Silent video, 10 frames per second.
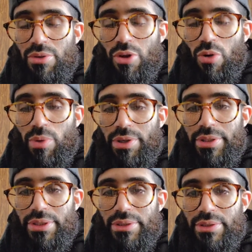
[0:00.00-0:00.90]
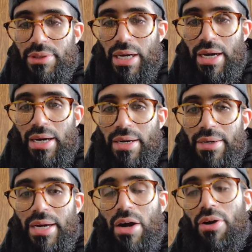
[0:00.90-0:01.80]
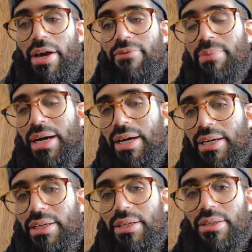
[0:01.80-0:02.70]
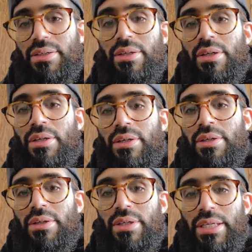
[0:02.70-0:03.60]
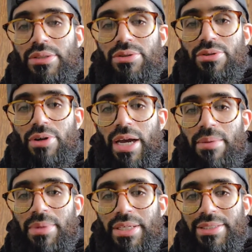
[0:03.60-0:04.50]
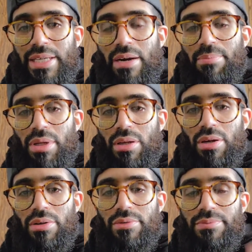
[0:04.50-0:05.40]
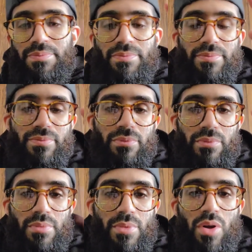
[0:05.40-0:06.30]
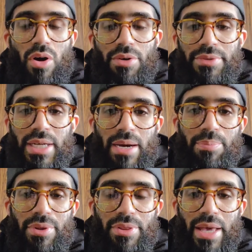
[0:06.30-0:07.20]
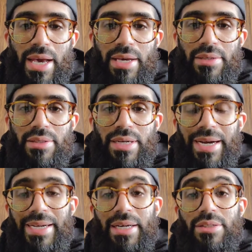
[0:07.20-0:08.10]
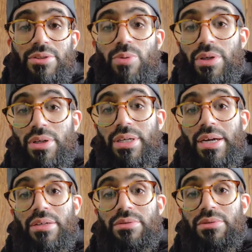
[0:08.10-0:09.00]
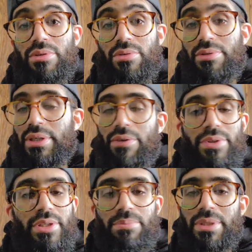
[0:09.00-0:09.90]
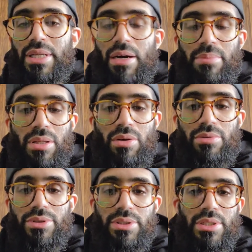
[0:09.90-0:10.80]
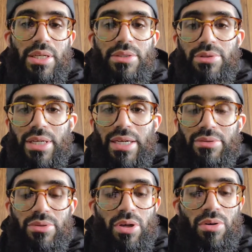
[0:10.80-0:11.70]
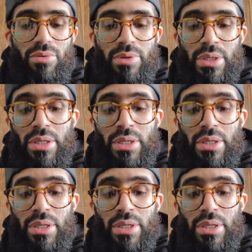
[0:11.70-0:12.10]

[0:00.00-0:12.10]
no worries. I'll have my Instagram link down below. On top of that, I got a Twitter account, so everything be down below just to let you guys know.